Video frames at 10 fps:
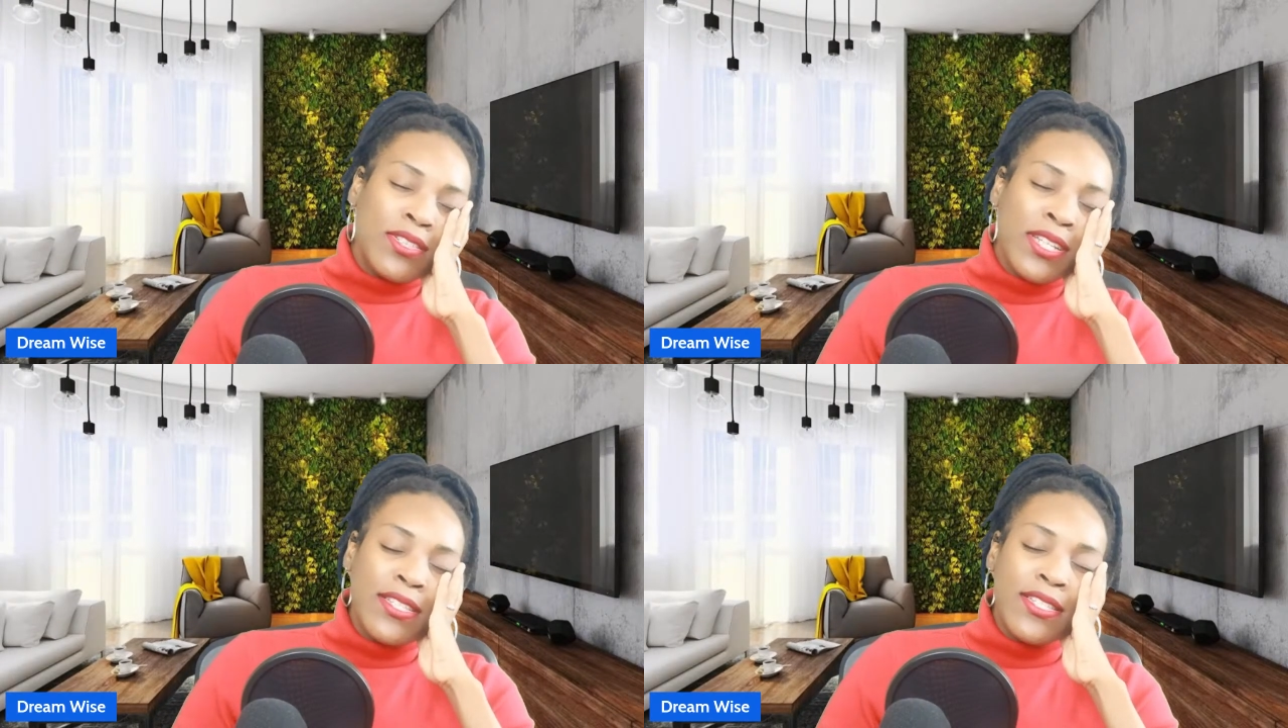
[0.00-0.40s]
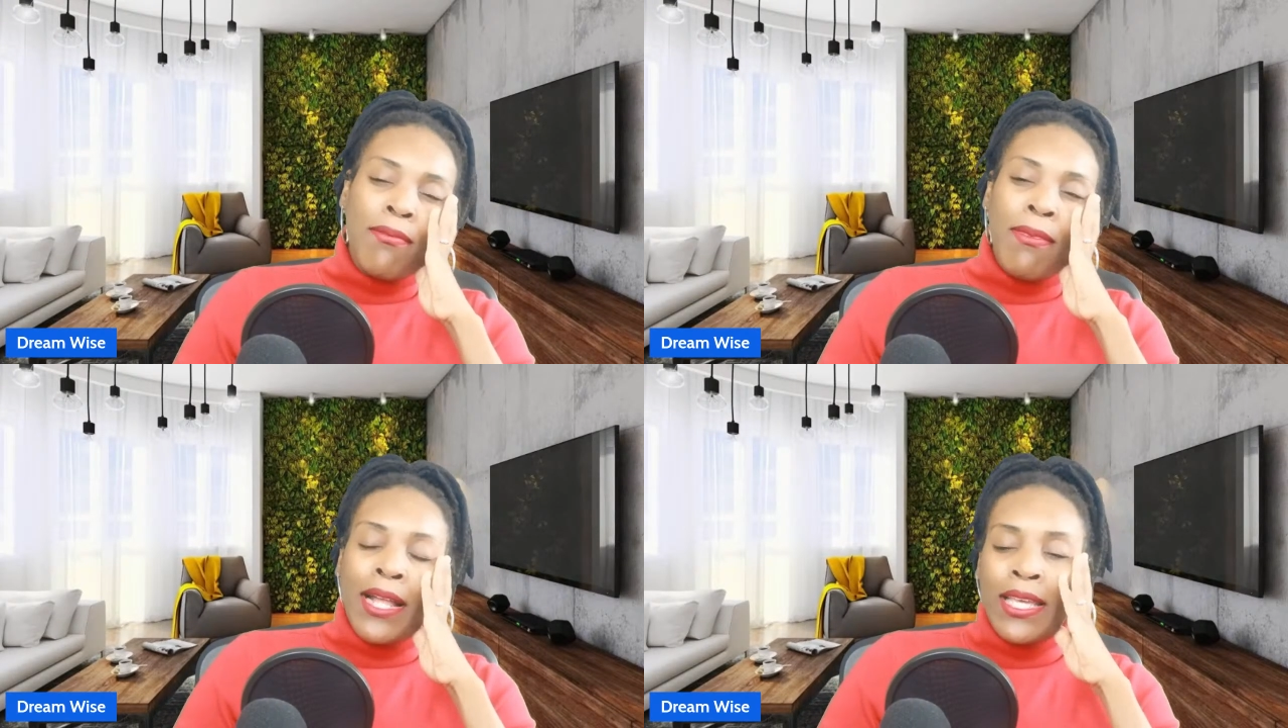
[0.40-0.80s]
it's
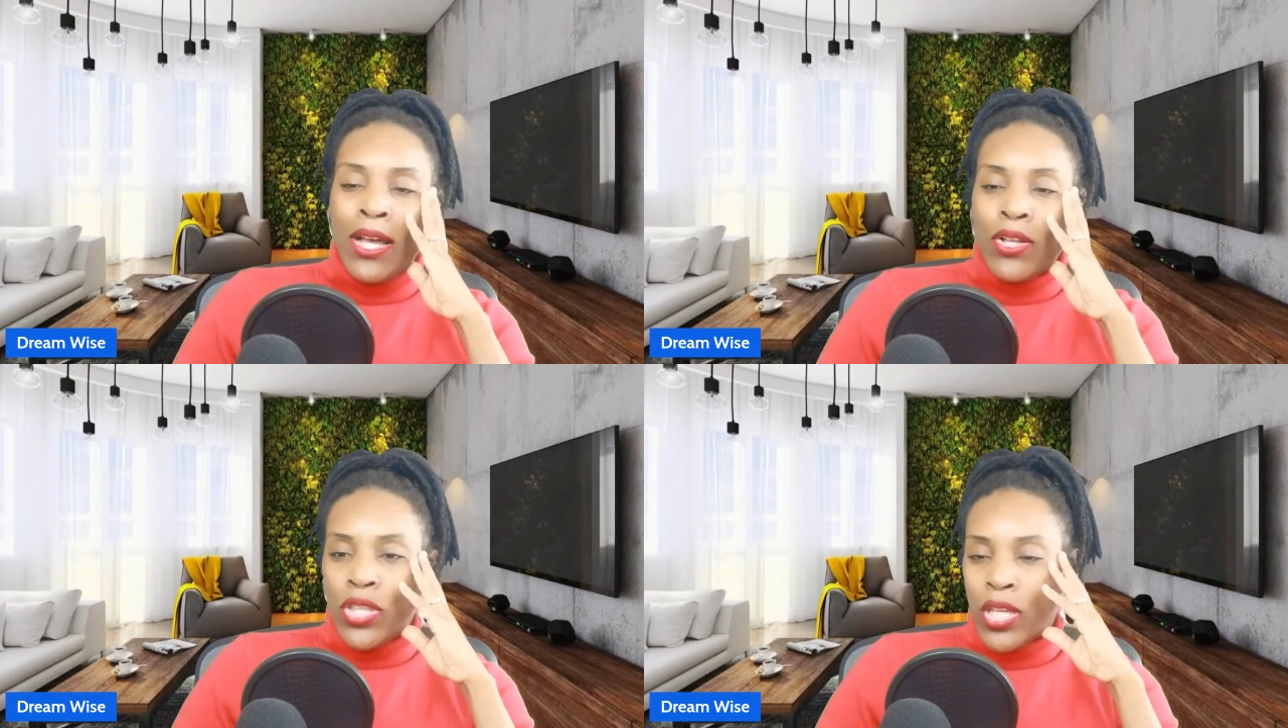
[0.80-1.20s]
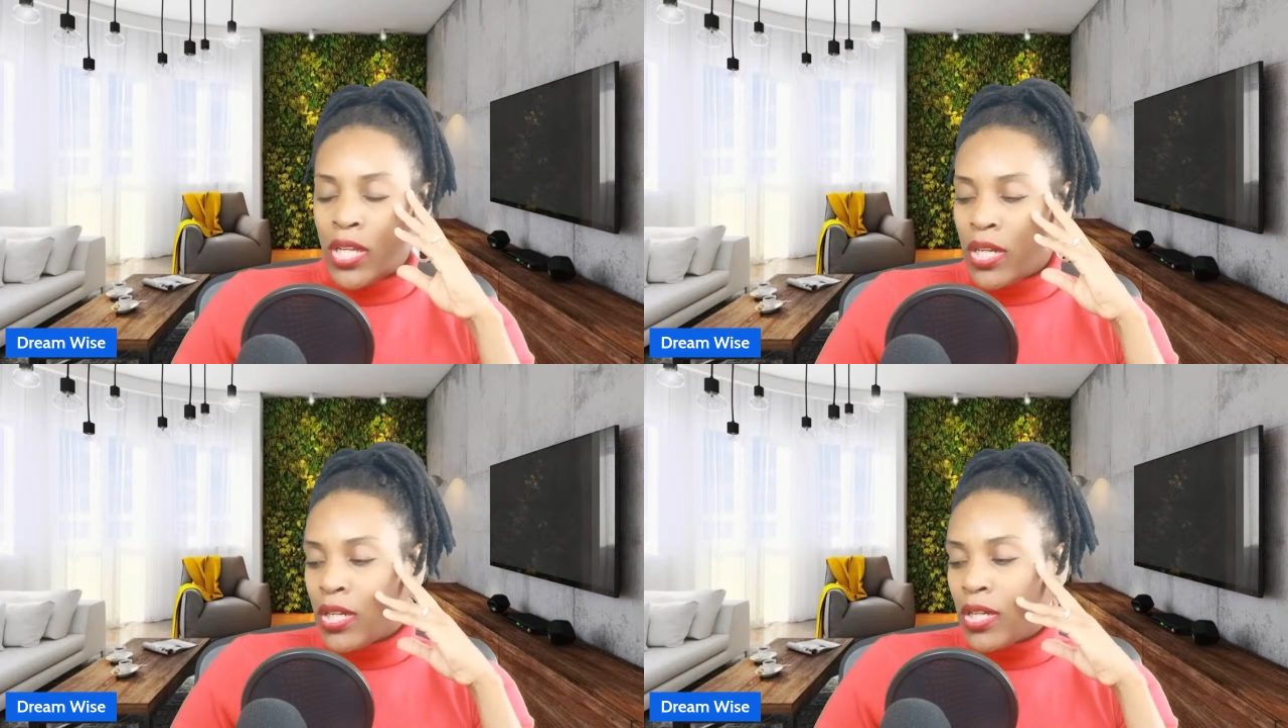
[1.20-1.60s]
somebody out
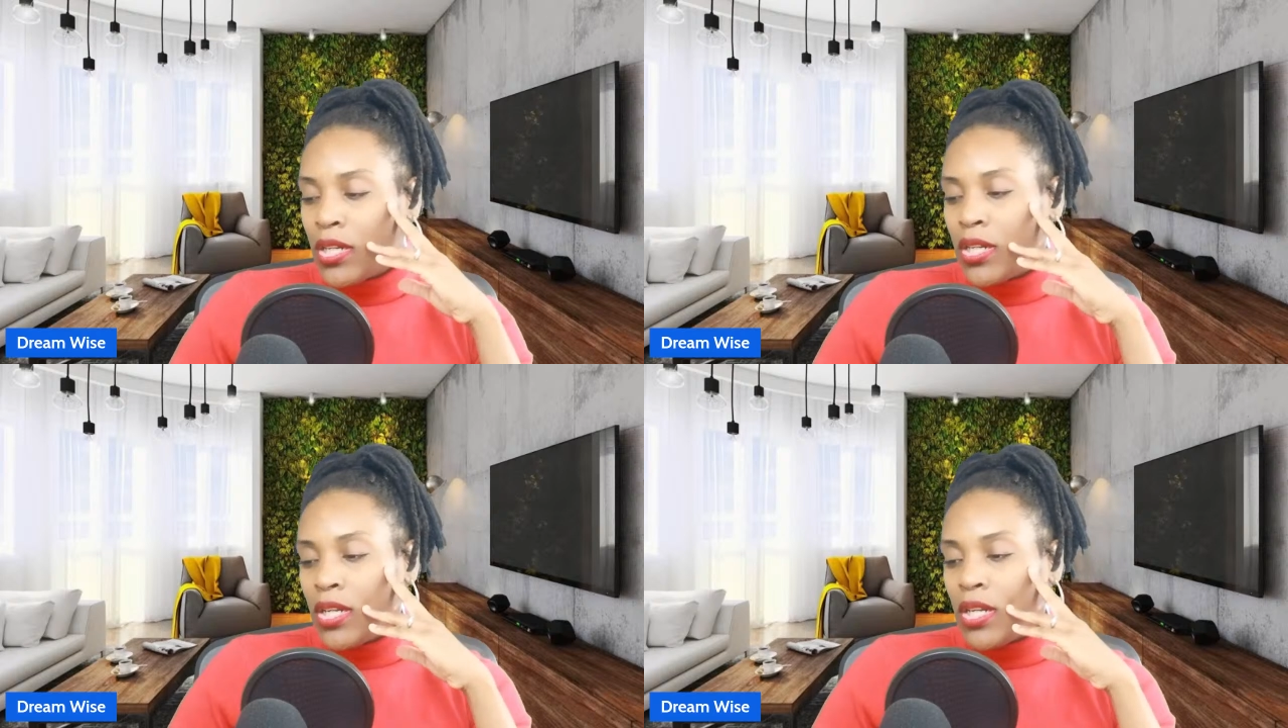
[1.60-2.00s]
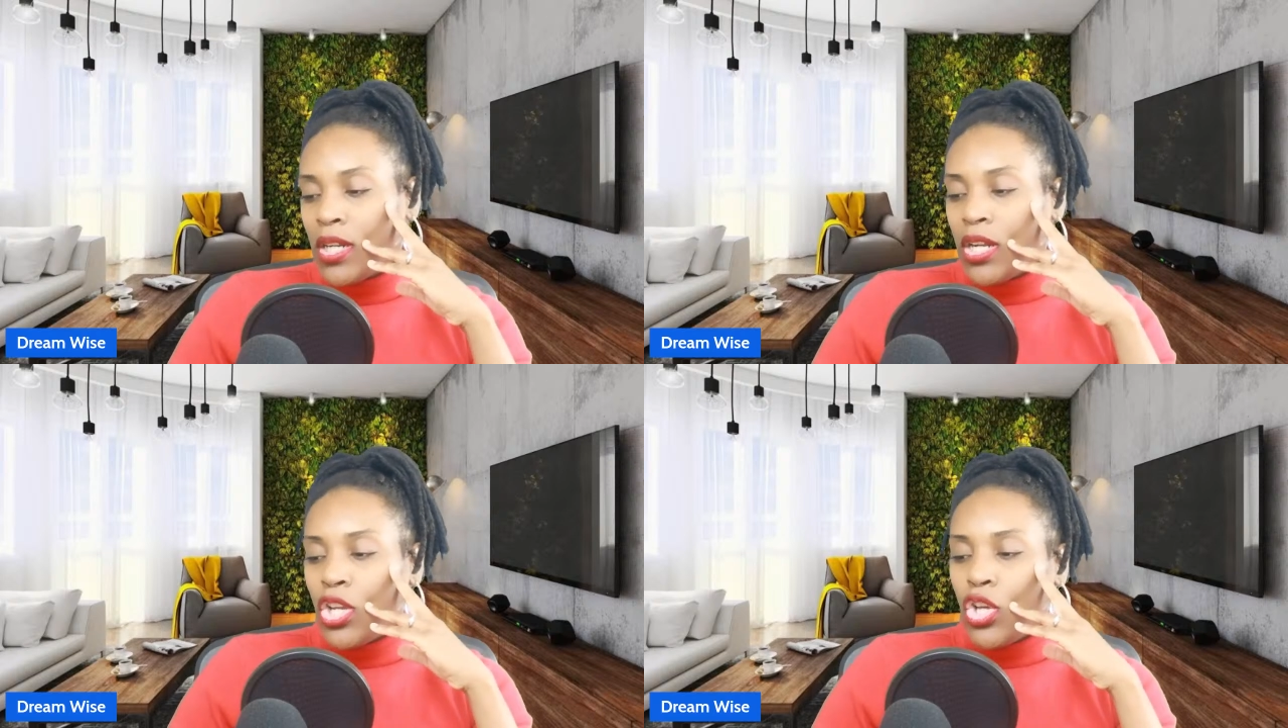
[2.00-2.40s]
there
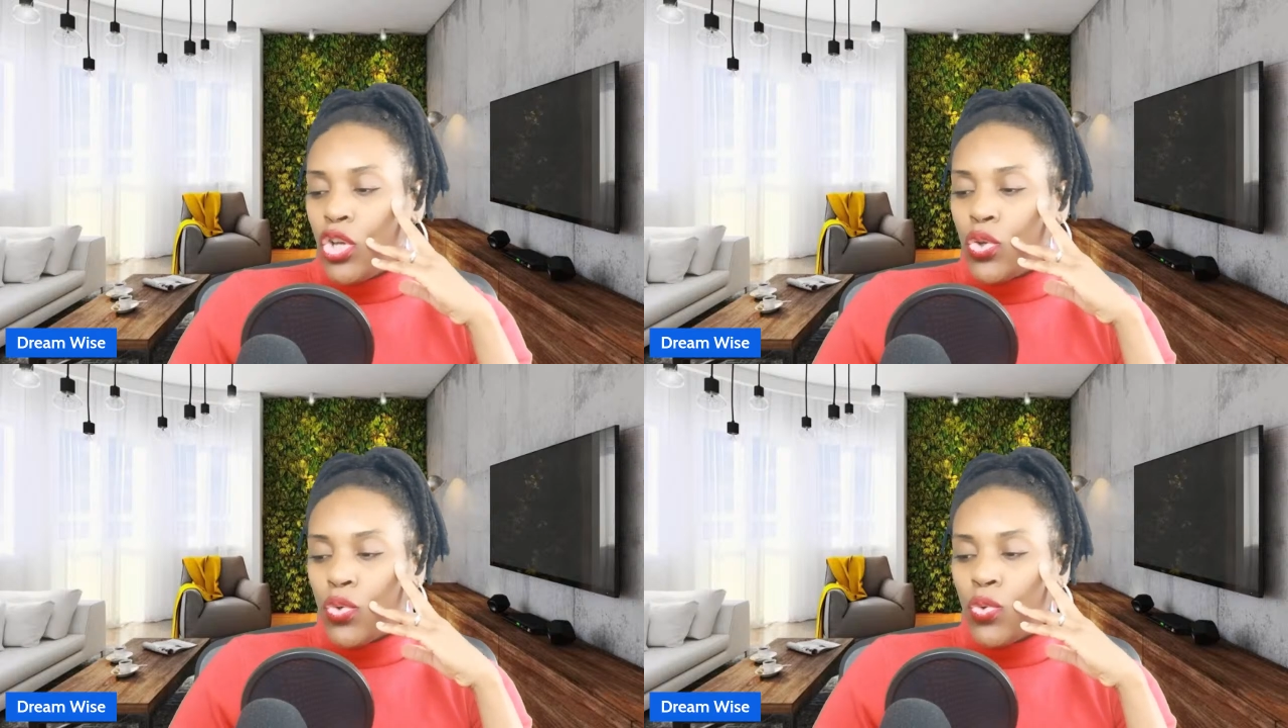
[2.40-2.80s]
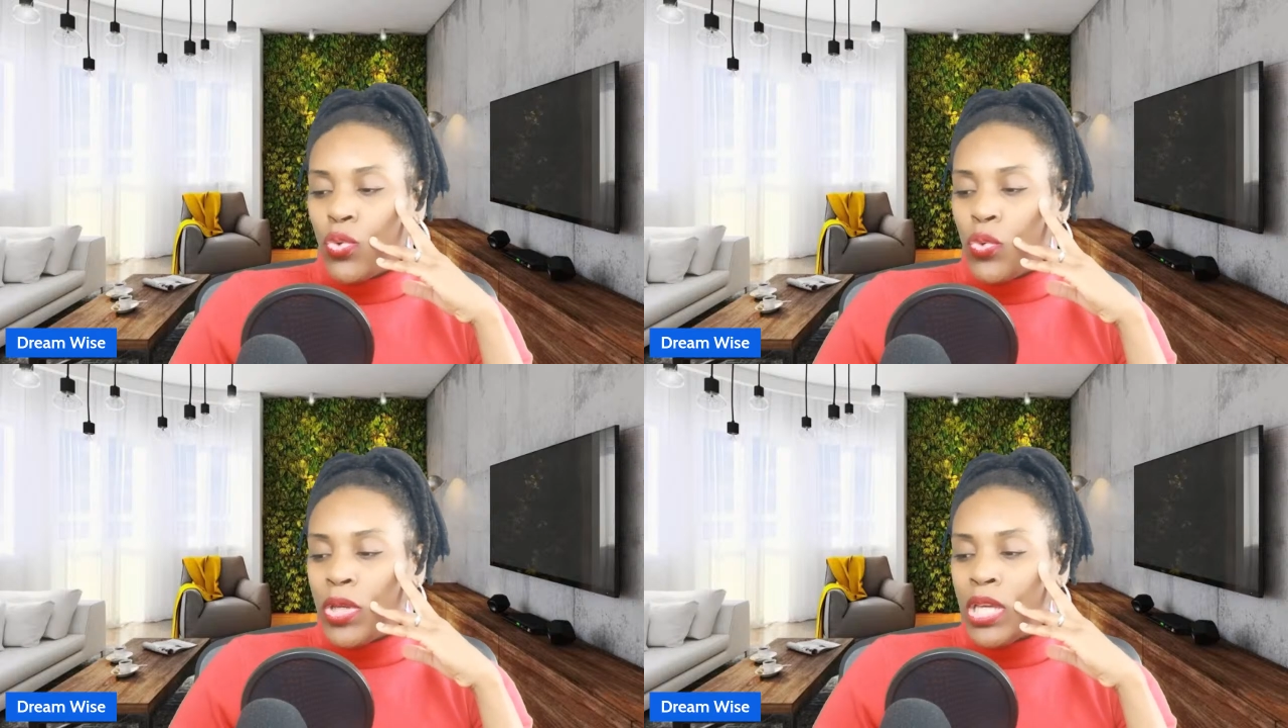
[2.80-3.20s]

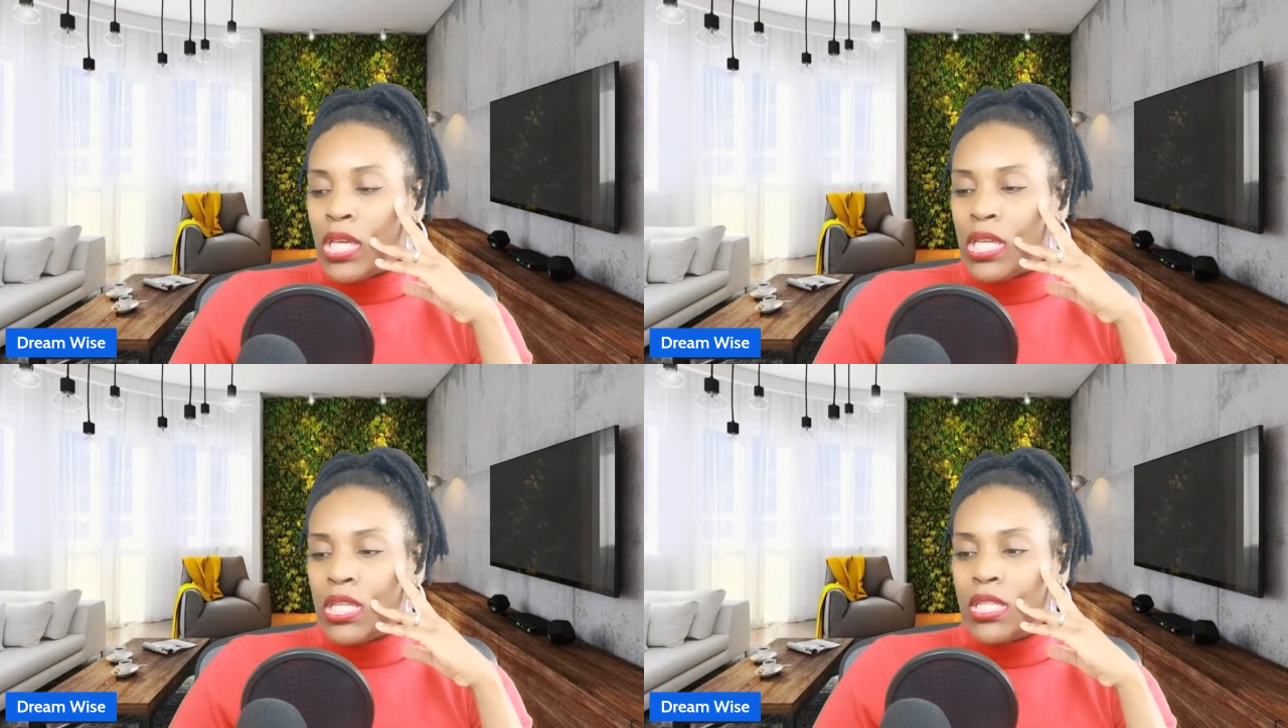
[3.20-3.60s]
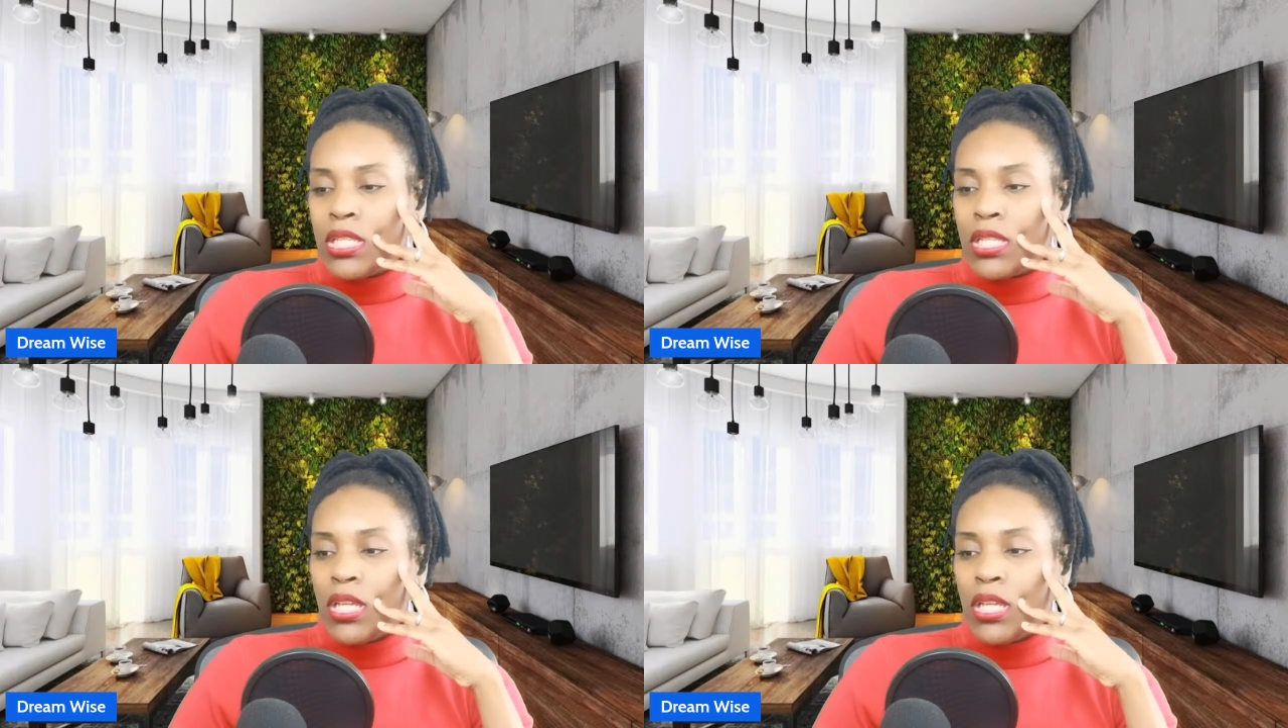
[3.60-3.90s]
who is